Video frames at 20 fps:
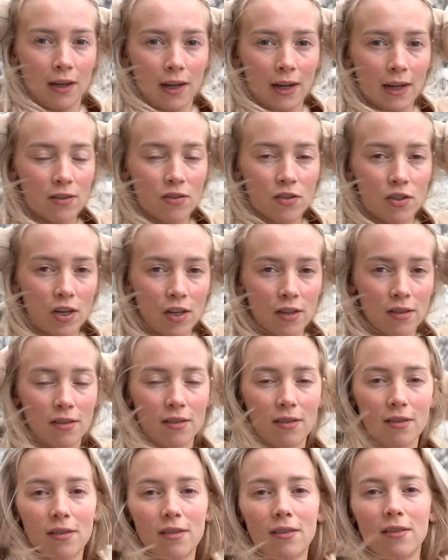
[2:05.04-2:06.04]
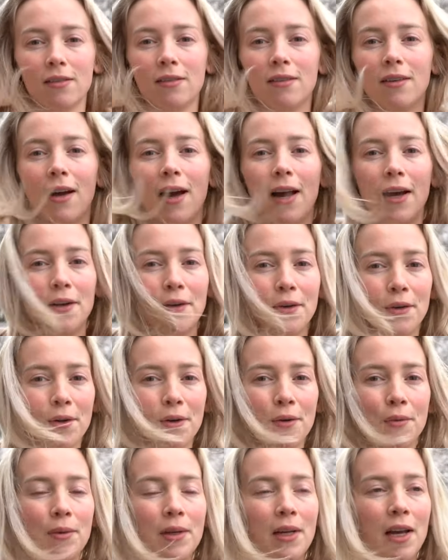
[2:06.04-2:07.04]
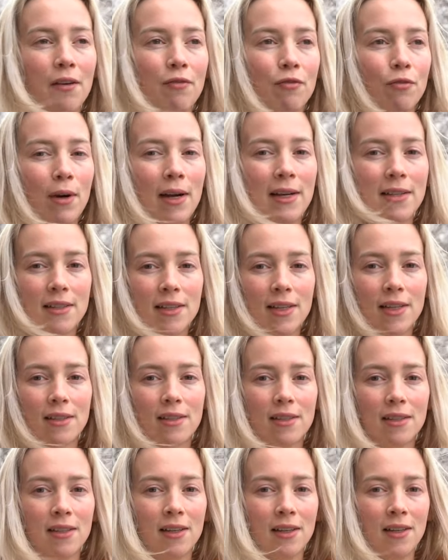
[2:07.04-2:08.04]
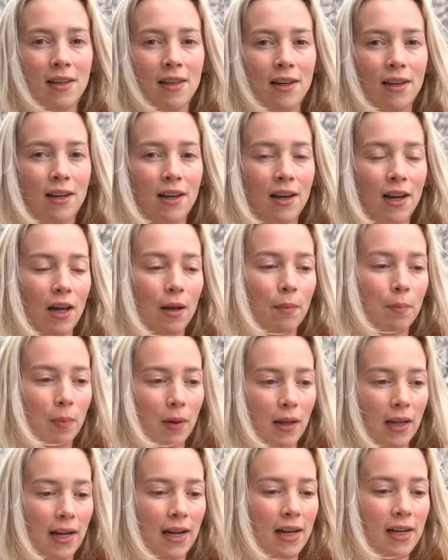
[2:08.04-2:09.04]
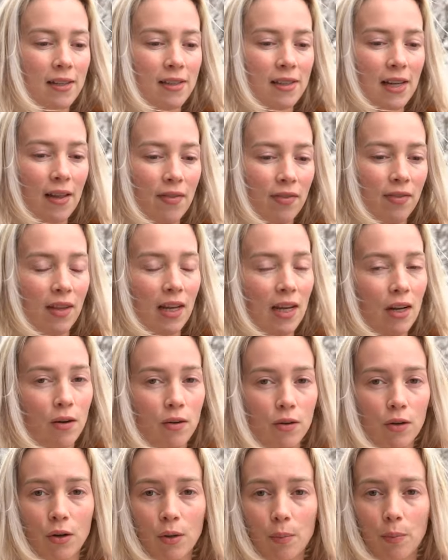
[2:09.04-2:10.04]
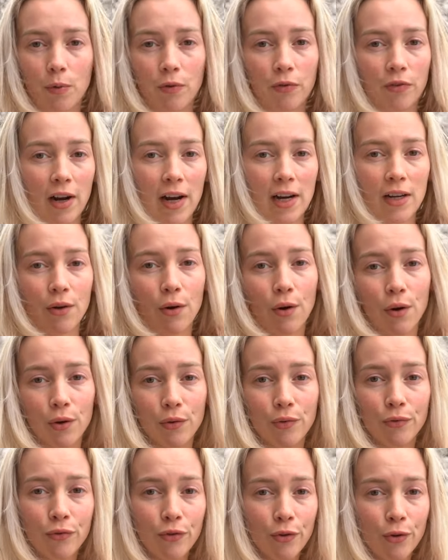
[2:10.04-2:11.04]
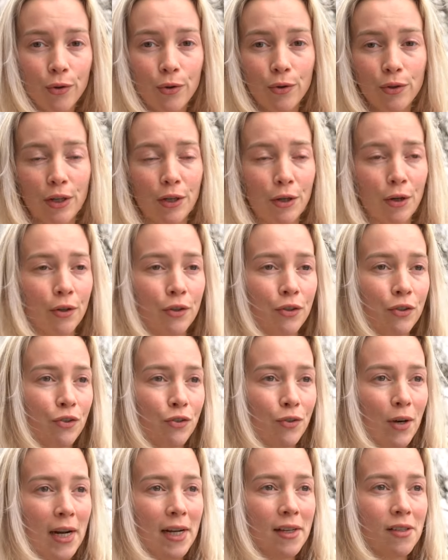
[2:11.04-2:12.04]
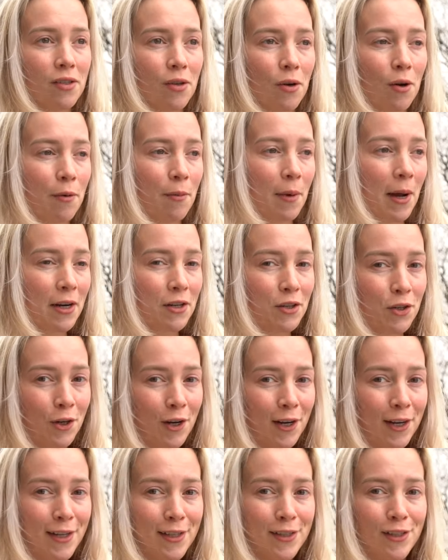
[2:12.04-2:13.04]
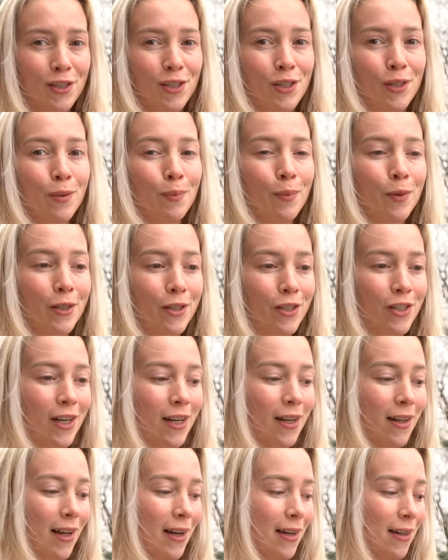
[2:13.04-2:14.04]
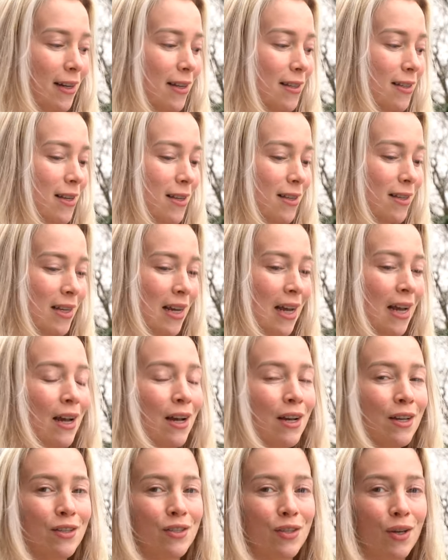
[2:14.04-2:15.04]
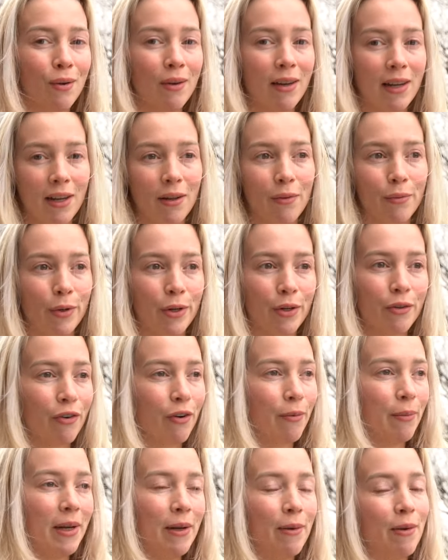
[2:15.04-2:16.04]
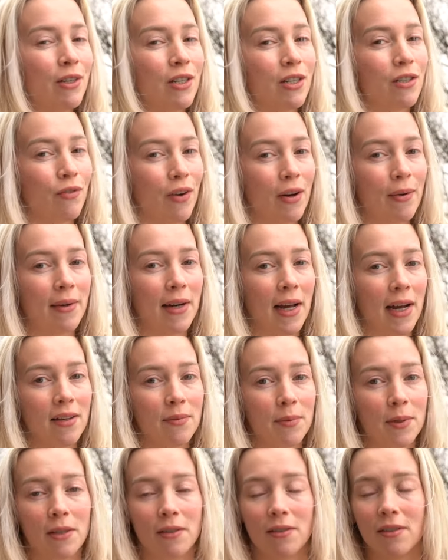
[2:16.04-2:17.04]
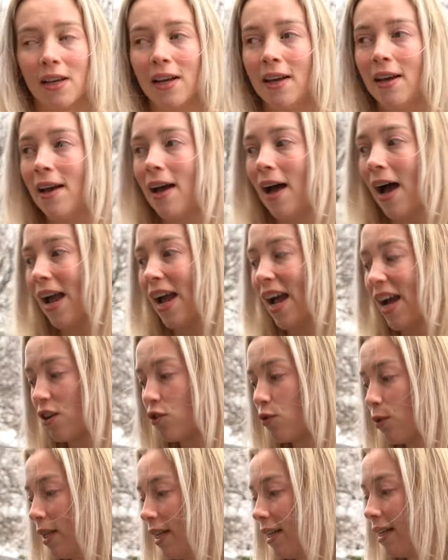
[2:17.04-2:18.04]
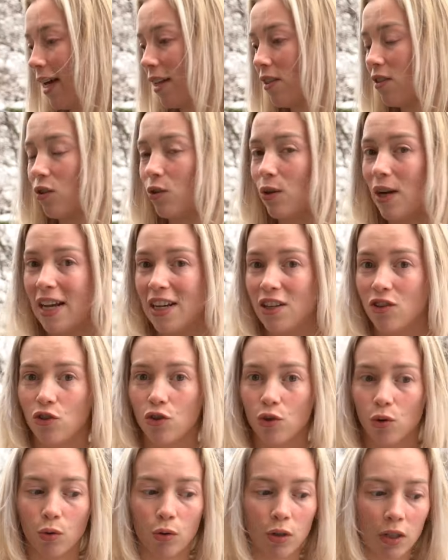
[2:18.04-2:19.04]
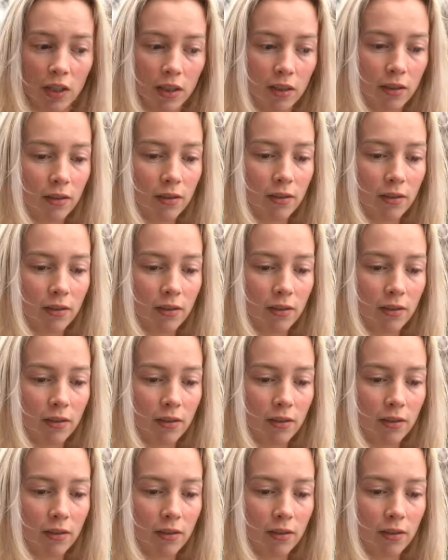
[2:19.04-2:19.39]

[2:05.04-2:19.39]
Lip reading: it's just, I don't know, we have rented a place and they are gonna provide all the food and all the drinks, so I'm actually super chill. Like, this is so little work for me, which is very nice because I actually get to enjoy